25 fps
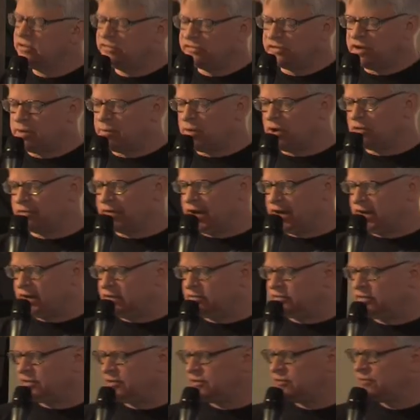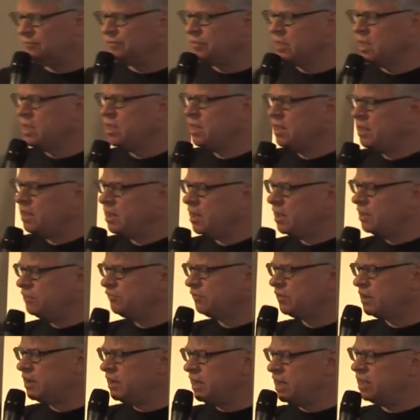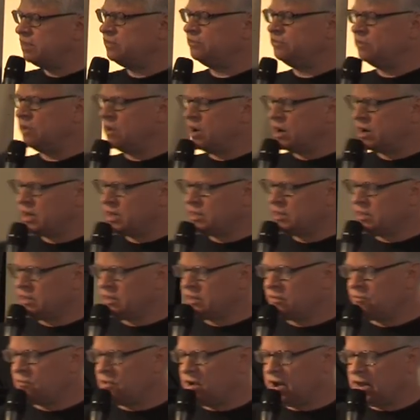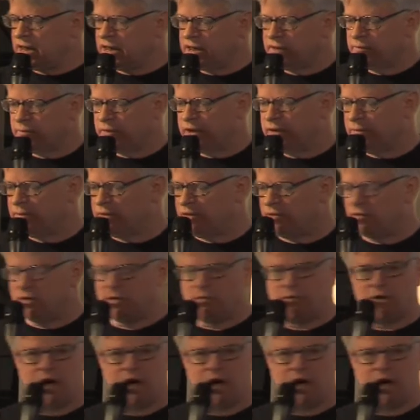Some already do. It's going to get dark in a little while, and people will